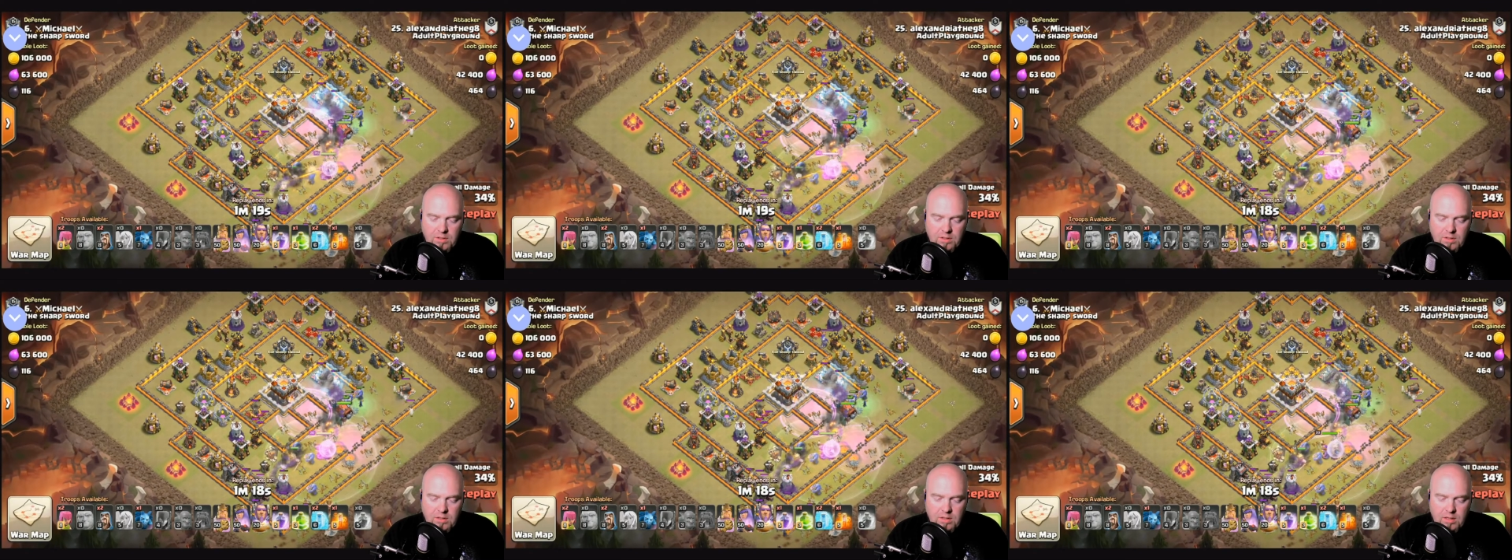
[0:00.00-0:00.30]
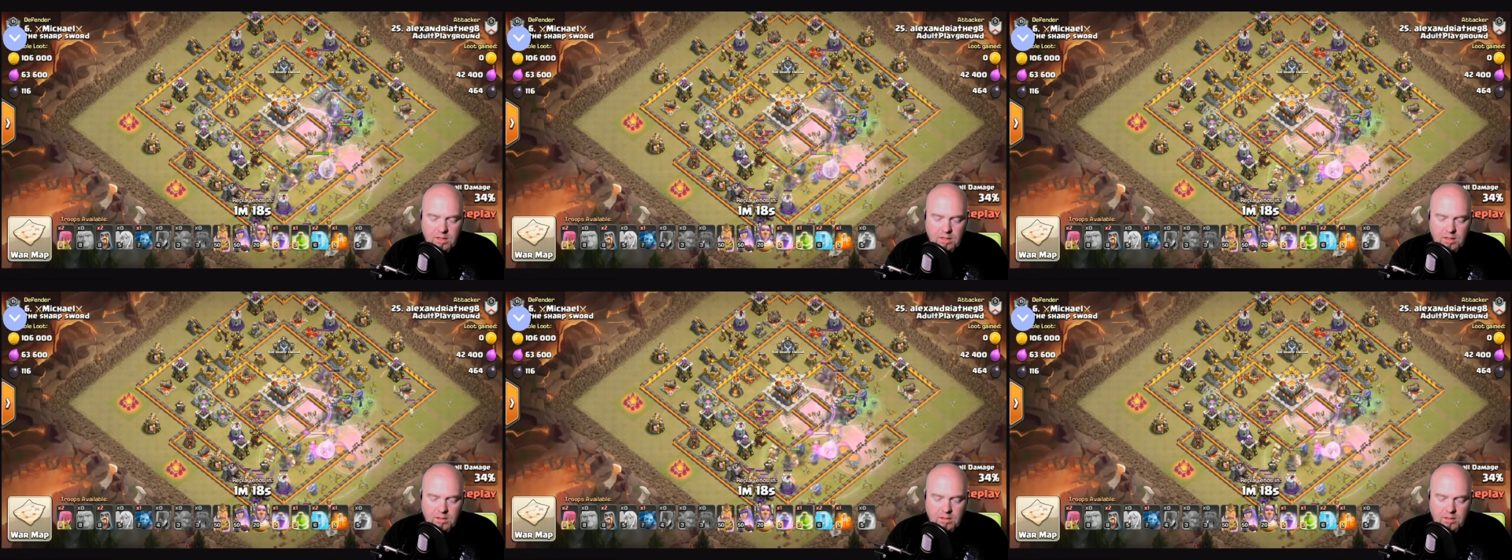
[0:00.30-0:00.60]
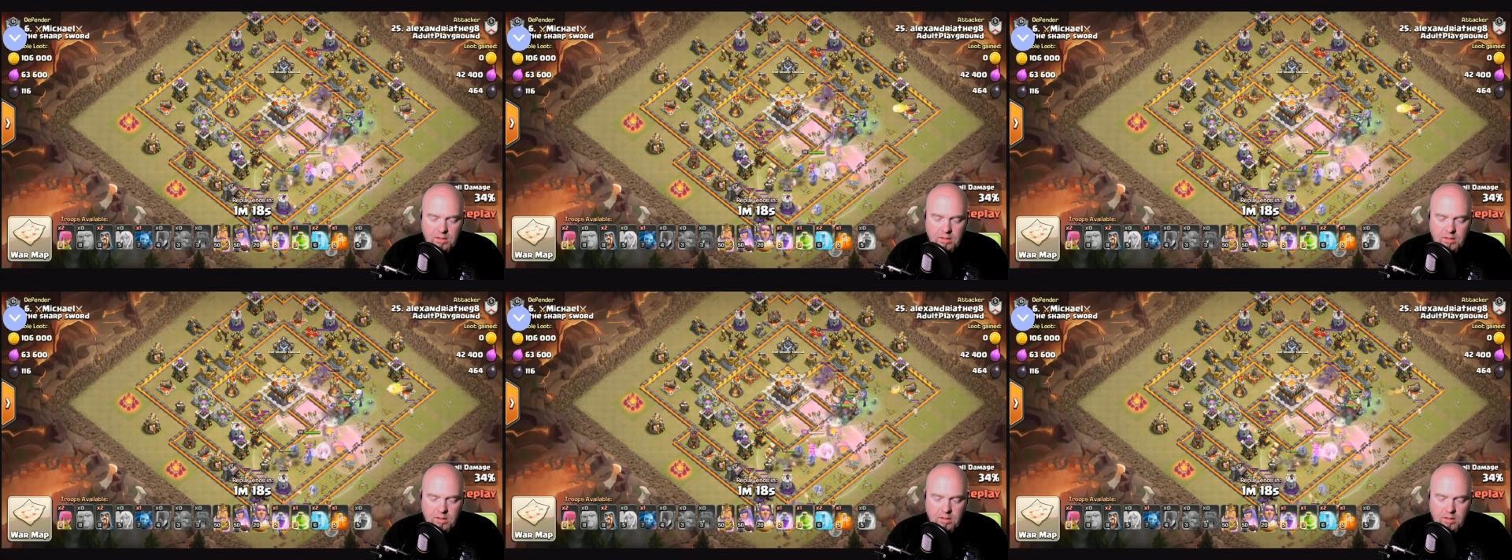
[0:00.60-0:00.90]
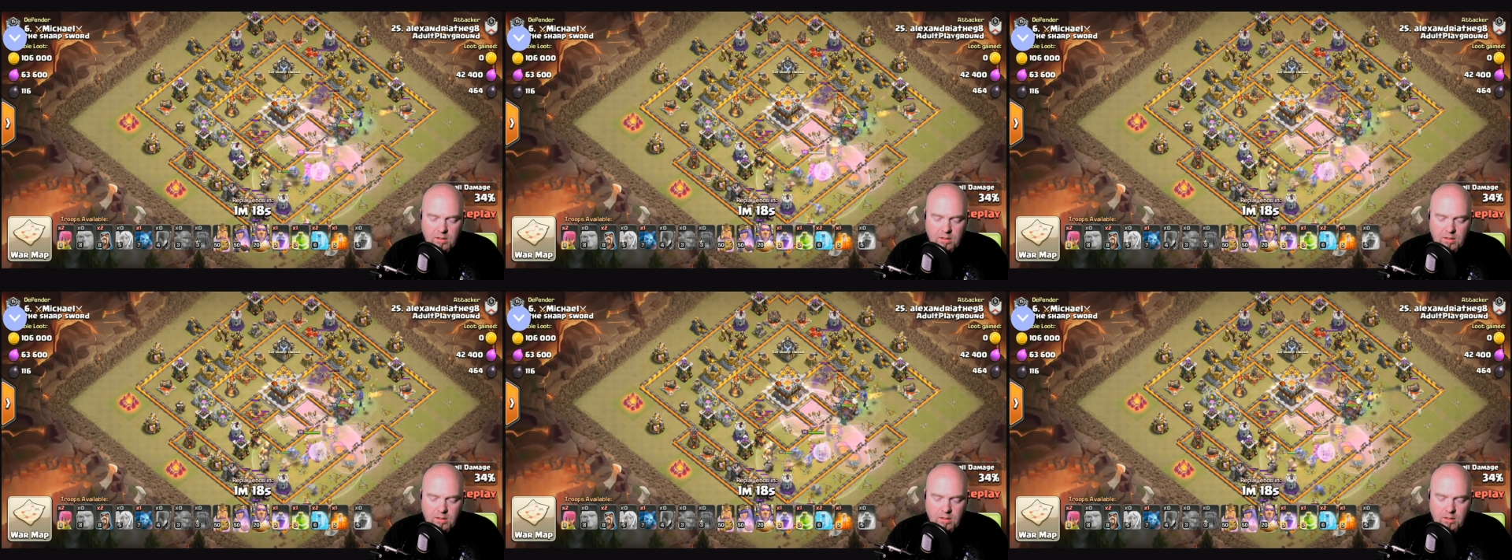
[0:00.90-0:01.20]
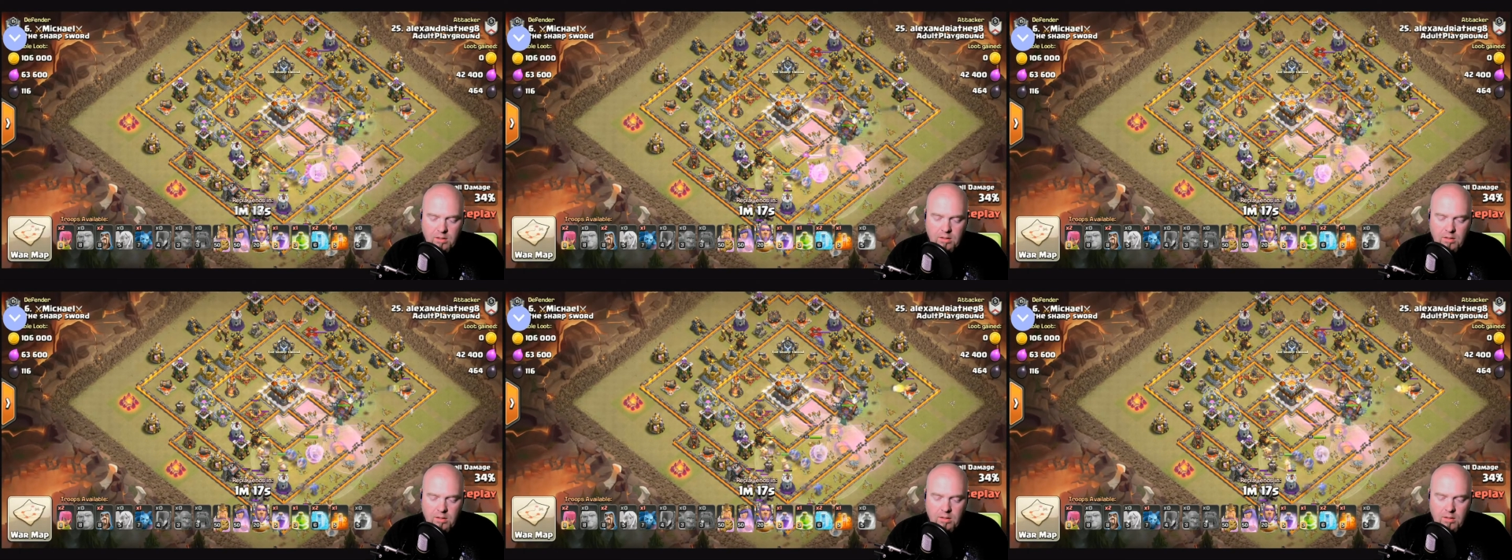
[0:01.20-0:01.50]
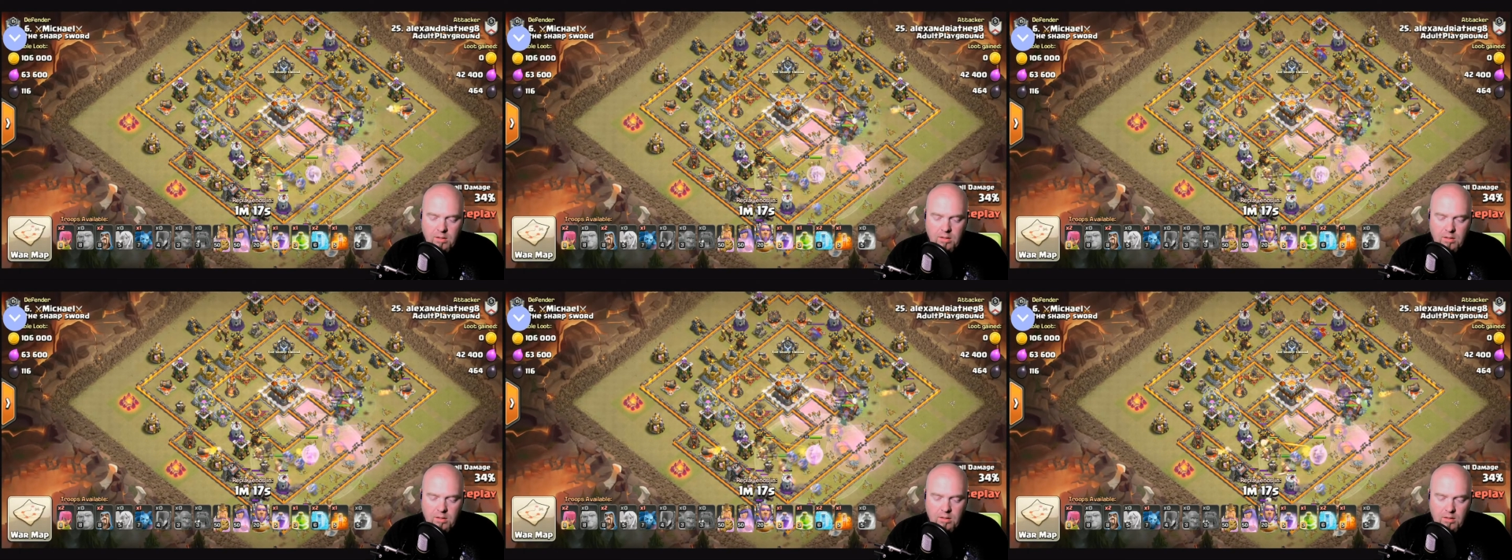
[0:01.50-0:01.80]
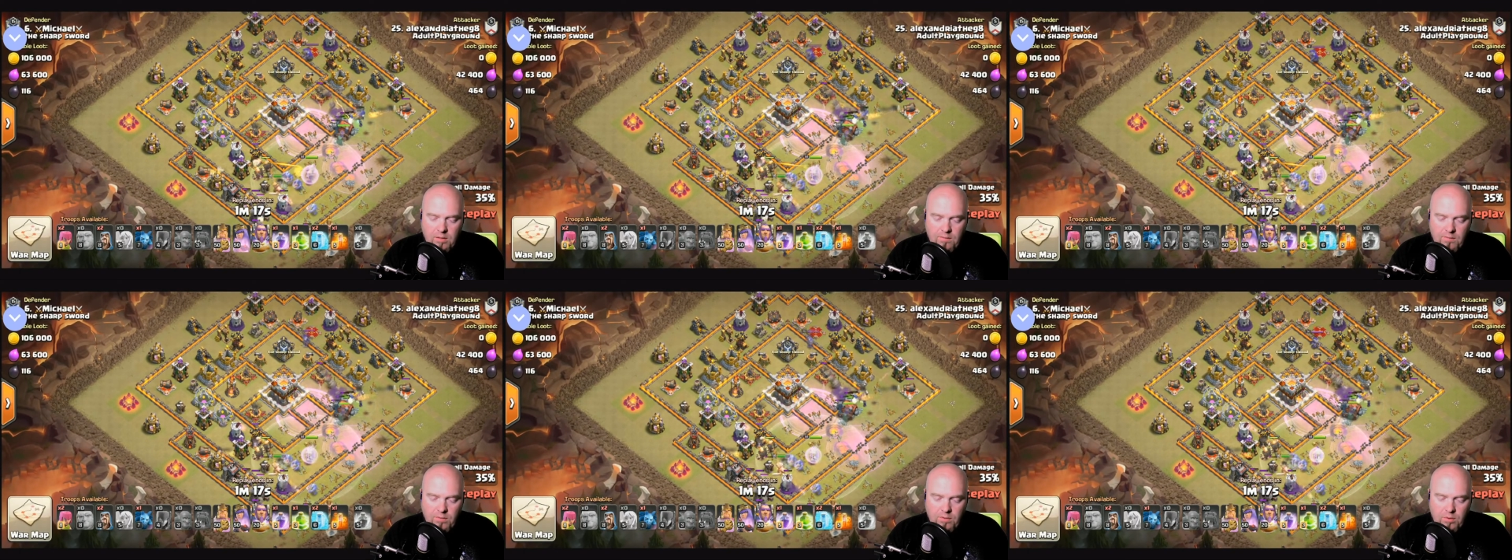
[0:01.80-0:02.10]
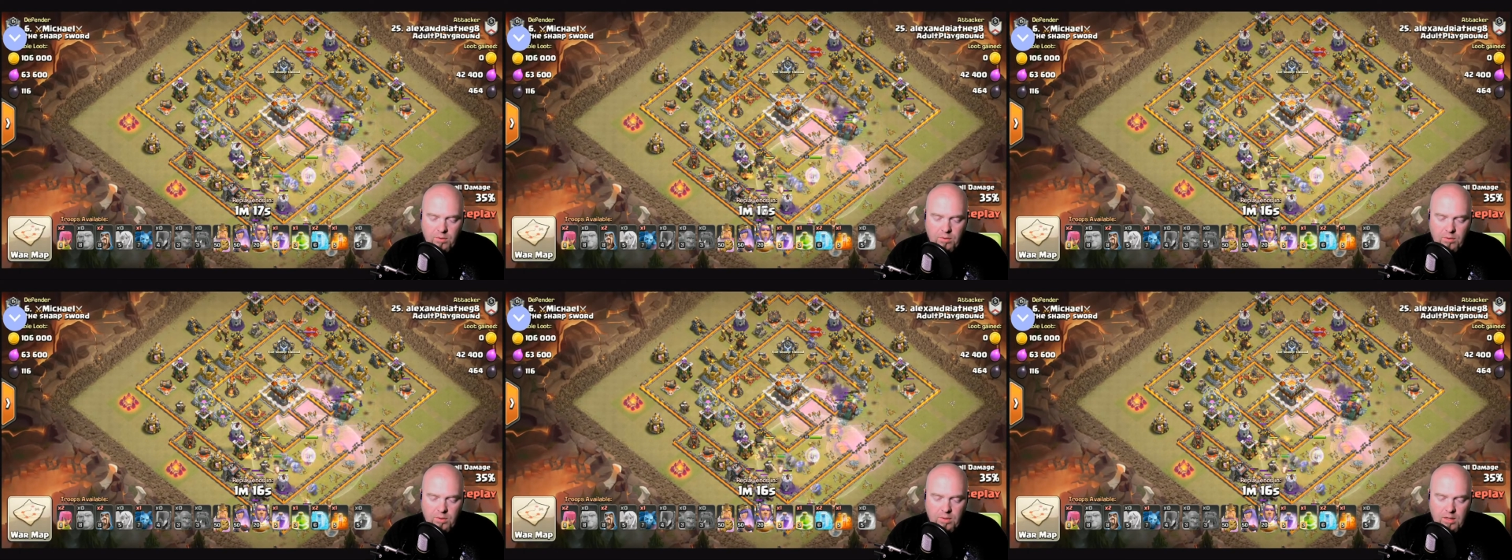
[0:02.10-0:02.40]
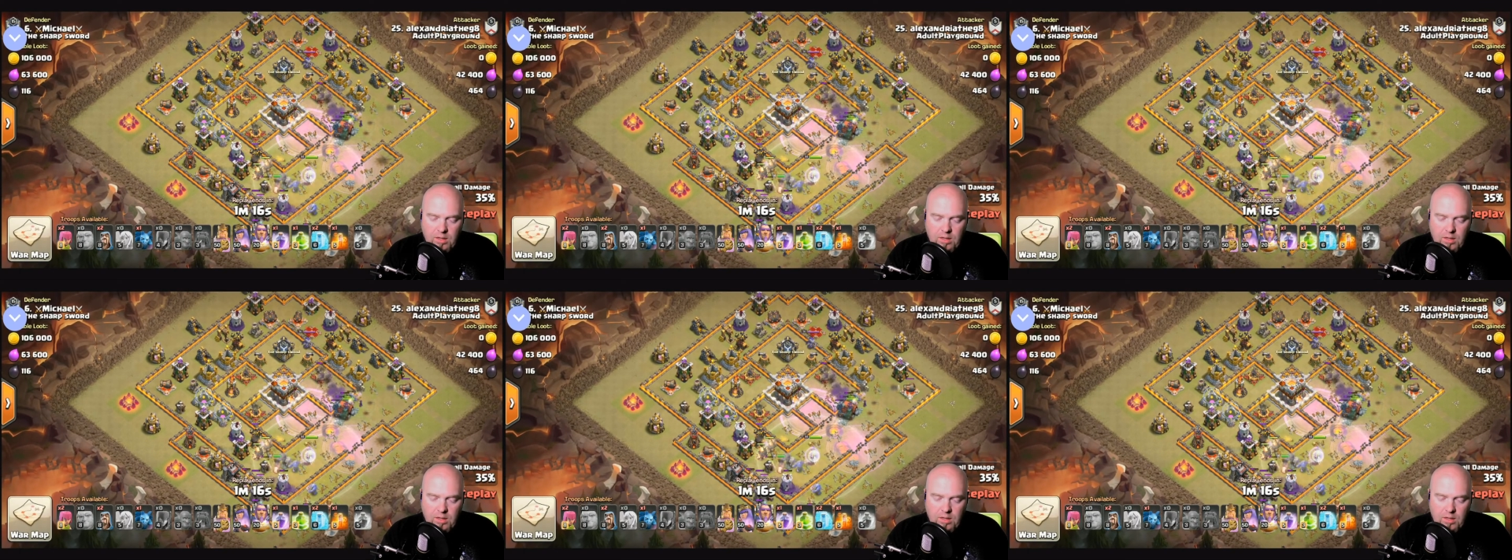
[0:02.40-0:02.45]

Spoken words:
that inferno again.